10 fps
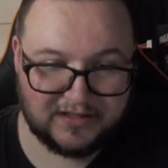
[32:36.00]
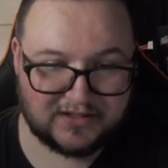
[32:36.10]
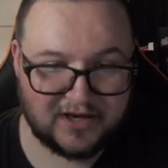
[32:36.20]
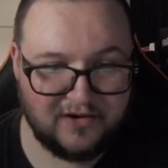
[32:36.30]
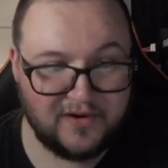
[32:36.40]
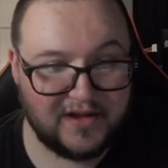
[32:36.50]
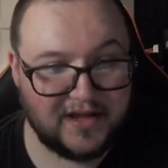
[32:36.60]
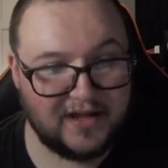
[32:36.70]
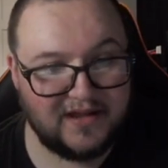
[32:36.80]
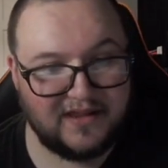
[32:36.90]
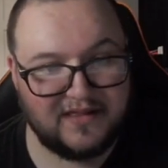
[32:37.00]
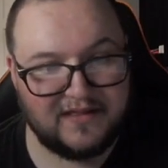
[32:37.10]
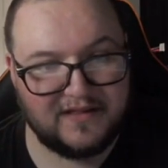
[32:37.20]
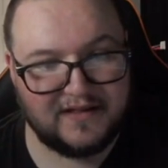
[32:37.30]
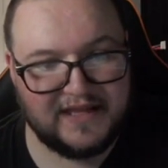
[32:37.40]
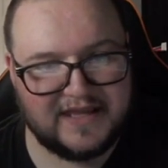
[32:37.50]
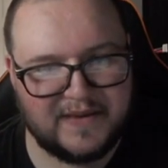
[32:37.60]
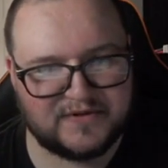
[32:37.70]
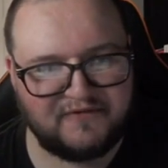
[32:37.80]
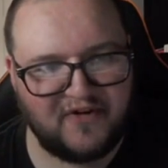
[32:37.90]
So he
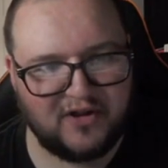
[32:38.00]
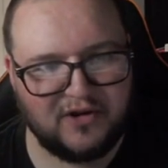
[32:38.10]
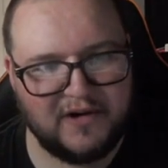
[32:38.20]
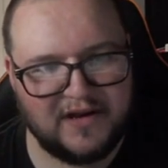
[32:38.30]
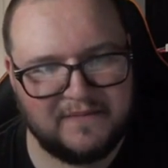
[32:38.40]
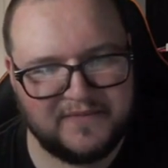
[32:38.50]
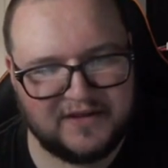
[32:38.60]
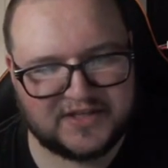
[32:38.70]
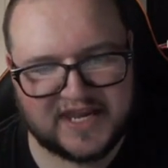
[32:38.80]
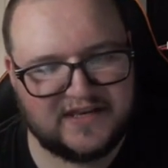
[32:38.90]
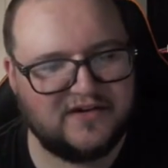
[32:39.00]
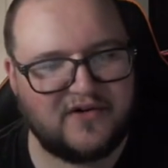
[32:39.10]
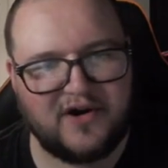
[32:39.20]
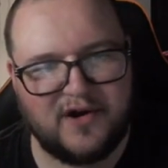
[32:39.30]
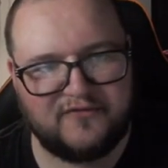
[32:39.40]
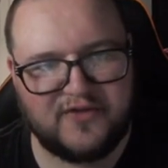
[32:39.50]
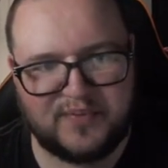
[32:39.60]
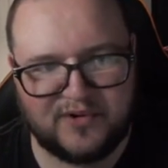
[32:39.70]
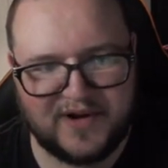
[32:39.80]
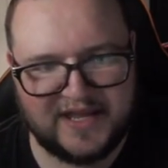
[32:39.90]
keeps following him. You're taking your eye off the
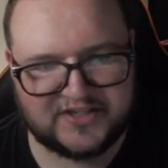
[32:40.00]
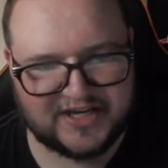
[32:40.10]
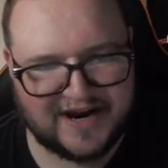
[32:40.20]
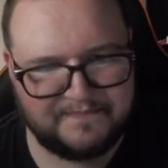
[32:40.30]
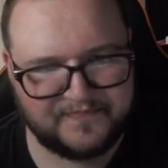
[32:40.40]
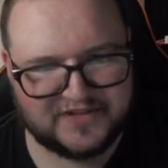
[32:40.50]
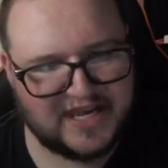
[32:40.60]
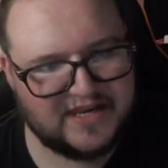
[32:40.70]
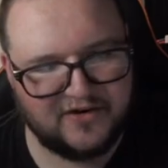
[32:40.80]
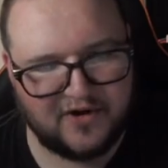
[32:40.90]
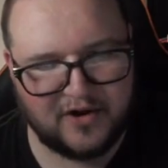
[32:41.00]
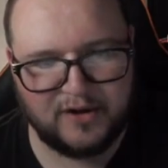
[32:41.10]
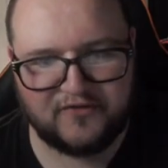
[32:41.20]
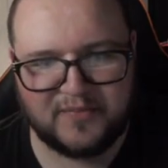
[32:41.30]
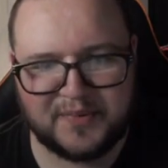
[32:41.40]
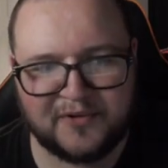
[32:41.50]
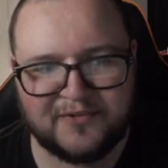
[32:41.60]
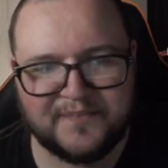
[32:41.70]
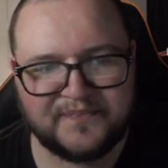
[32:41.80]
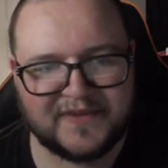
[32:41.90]
ball here, Sam. Taking your eye off the ball.